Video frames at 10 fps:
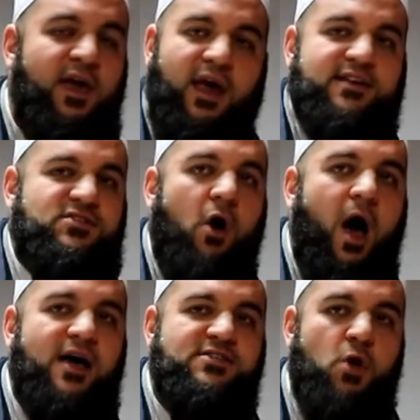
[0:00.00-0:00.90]
It does
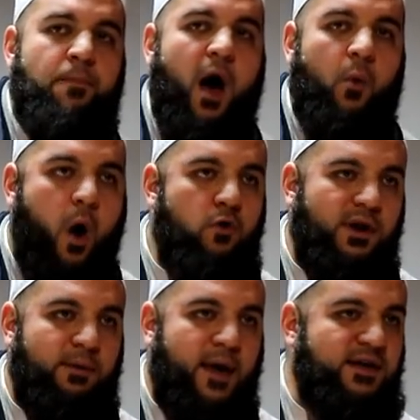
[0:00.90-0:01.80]
not stop at a
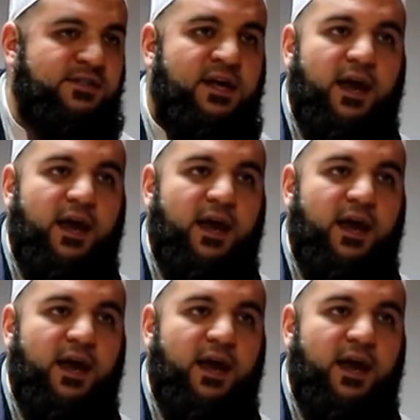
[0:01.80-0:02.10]
worldly base.